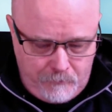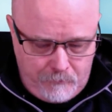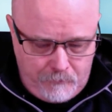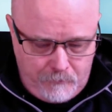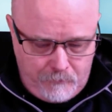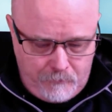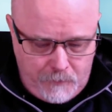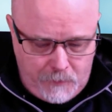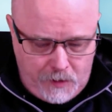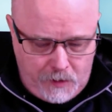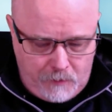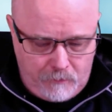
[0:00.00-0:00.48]

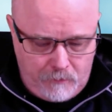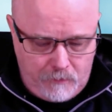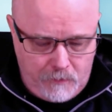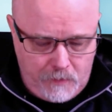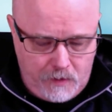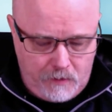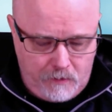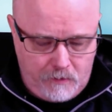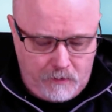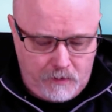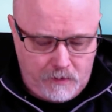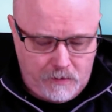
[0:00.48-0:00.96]
Yep,
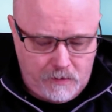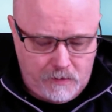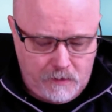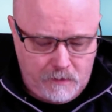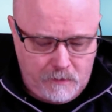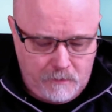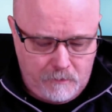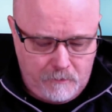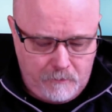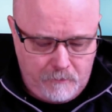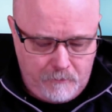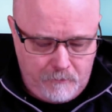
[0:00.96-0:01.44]
there it is.
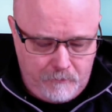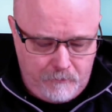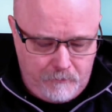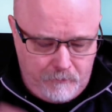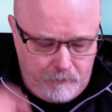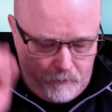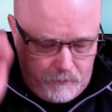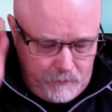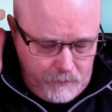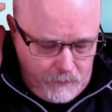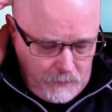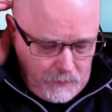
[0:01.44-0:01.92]

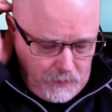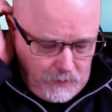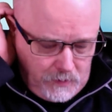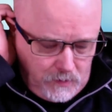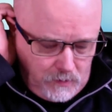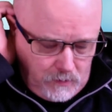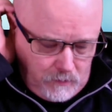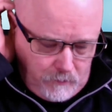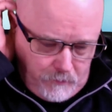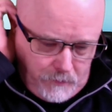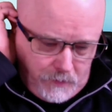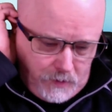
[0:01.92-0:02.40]

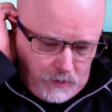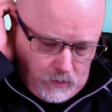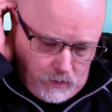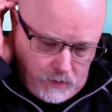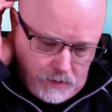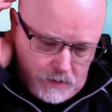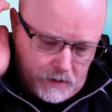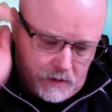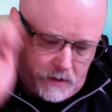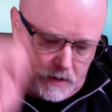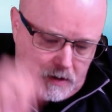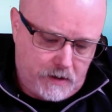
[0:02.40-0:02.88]
So, it was
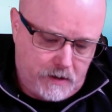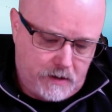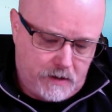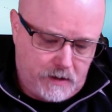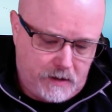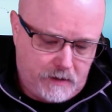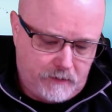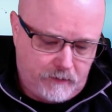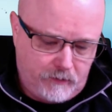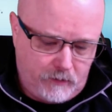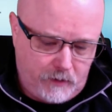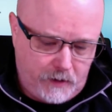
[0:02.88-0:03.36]
a
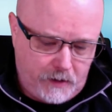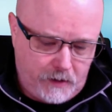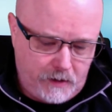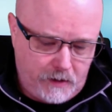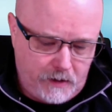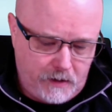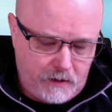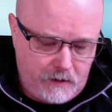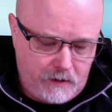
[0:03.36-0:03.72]
successful landing.